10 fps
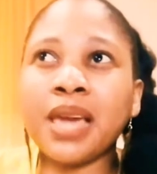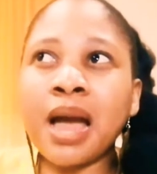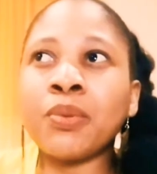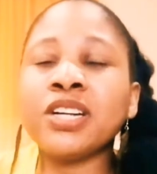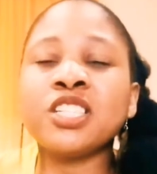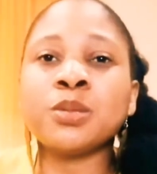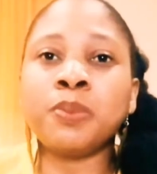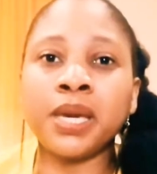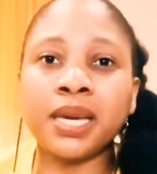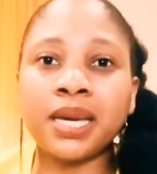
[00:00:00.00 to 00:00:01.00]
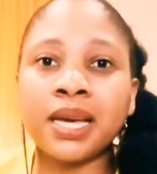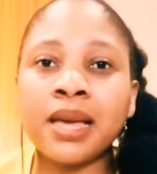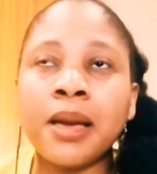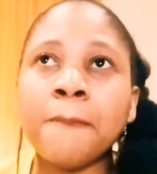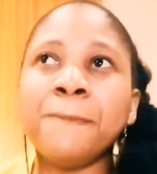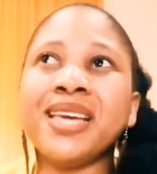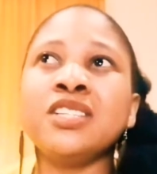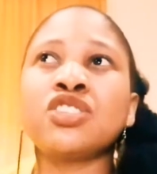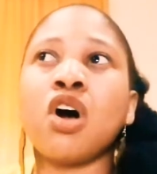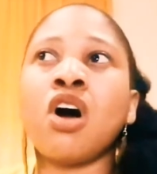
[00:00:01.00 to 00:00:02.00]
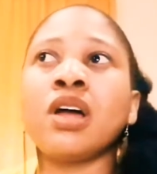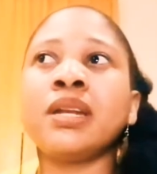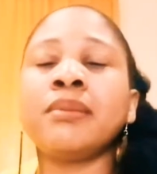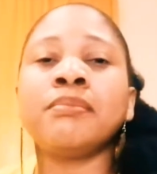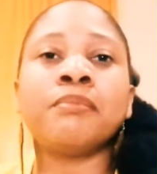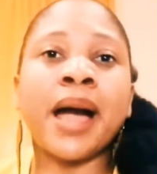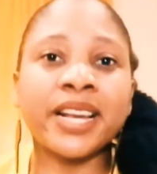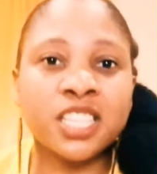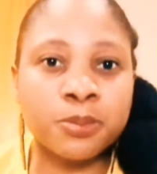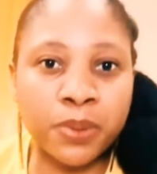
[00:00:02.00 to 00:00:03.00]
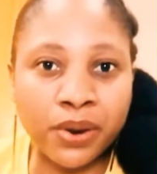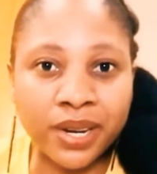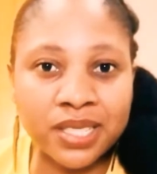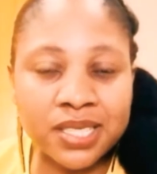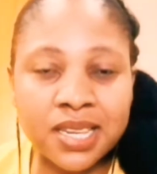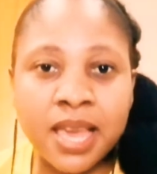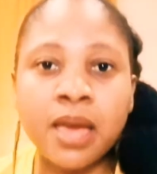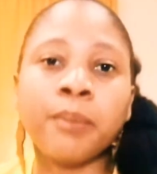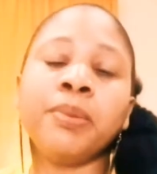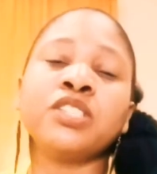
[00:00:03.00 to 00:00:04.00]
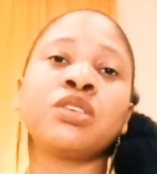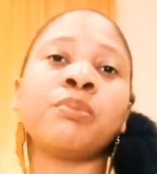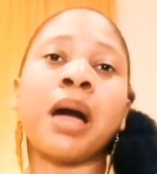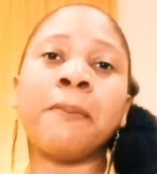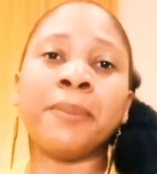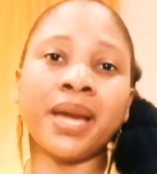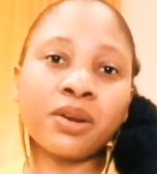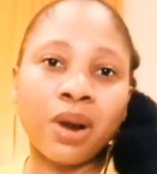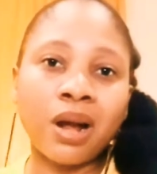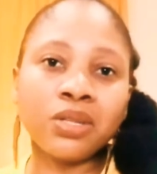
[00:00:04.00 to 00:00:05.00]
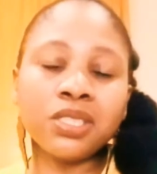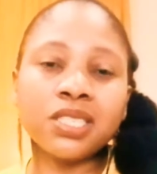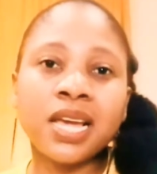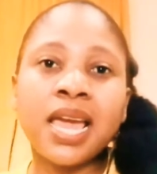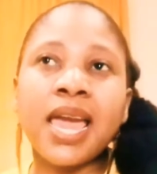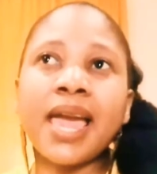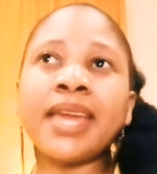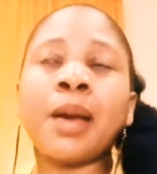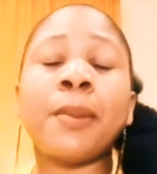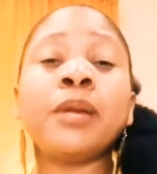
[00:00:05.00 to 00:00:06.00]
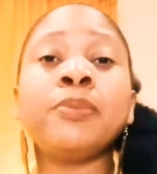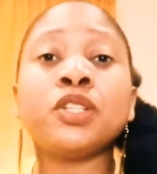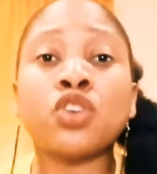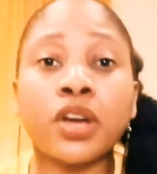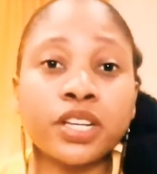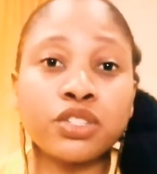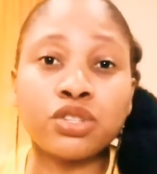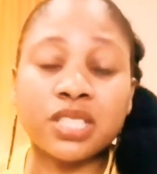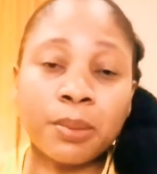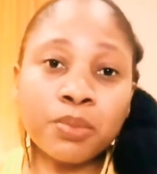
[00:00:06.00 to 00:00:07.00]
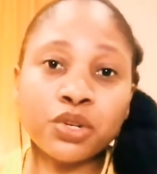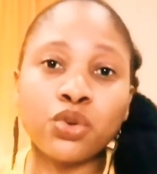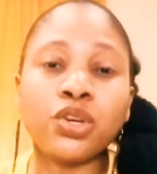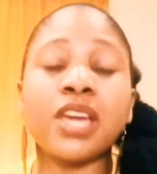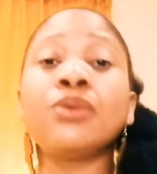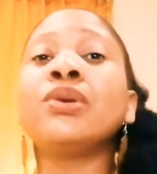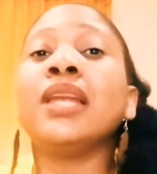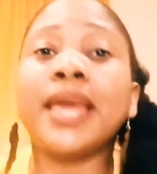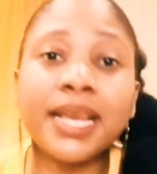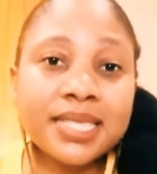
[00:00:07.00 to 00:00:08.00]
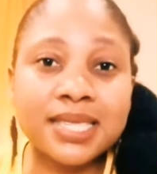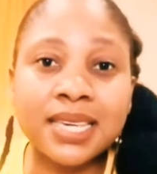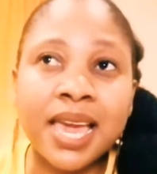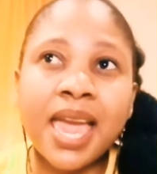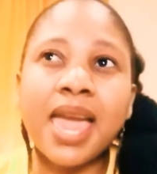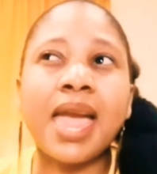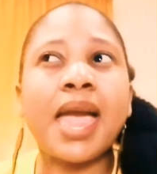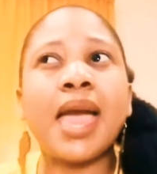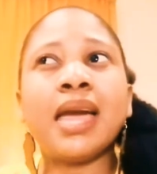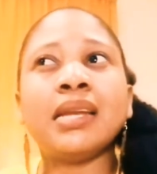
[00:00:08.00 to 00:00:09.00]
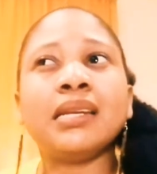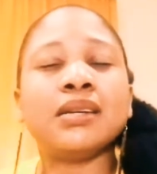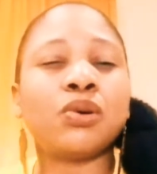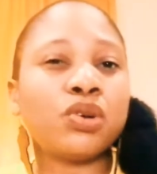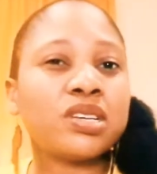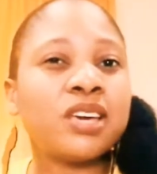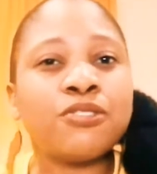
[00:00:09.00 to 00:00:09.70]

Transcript: want to speak based on my experience, based on my background, and I might be talking to someone who can relate. And if